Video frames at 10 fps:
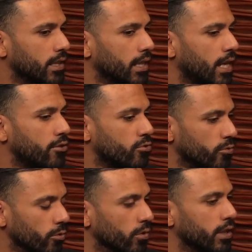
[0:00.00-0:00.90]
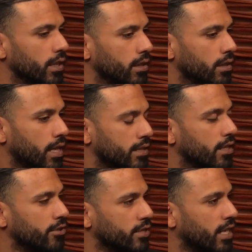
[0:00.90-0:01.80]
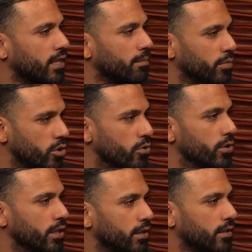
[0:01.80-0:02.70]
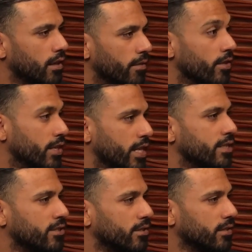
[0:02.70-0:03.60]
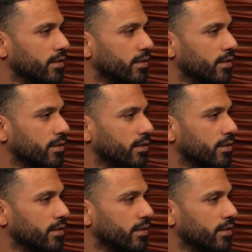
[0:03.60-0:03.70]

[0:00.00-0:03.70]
I truly got to understand the beauty of the desert.